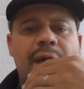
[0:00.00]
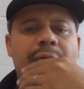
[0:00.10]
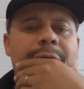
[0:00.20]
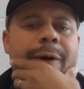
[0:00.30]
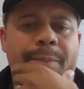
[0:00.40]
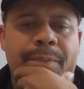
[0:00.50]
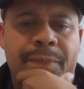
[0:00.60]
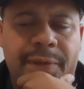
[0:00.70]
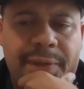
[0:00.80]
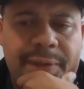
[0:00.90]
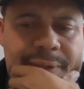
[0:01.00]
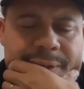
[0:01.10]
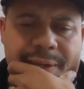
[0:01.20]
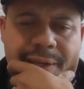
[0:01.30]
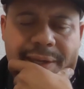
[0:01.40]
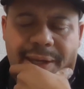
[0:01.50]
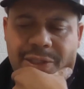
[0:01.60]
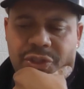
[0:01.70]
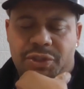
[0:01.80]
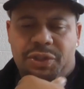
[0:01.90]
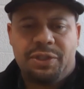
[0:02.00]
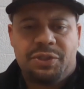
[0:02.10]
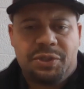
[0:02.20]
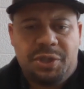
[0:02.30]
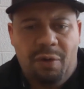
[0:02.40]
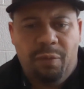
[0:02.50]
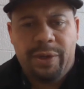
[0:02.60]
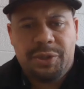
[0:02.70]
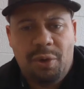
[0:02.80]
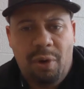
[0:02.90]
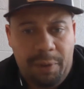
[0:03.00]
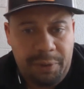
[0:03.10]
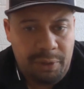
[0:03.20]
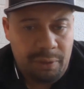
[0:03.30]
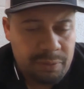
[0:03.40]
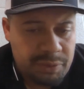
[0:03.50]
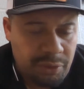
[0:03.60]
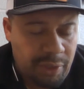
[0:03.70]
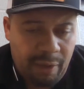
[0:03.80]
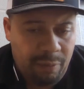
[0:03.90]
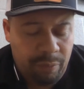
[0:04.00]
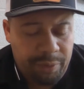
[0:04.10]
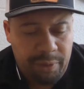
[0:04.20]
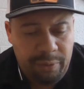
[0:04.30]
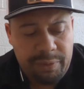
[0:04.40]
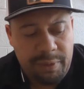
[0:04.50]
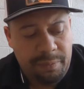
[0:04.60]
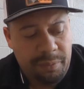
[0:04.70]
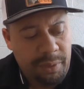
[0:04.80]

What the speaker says: Um, just because the software is so hard to use and you're not going to want to use it.